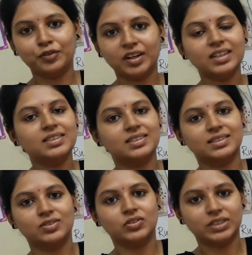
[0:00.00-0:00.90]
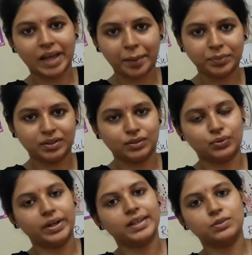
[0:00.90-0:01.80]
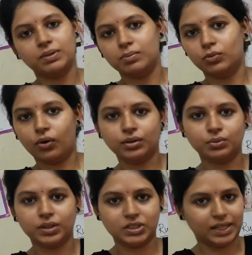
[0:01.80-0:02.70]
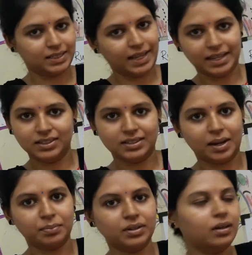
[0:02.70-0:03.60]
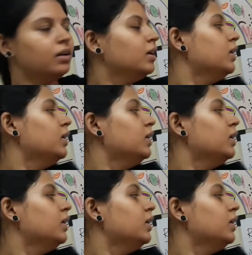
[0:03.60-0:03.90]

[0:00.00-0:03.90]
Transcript: first chapter. So next we will move on to our second chapter.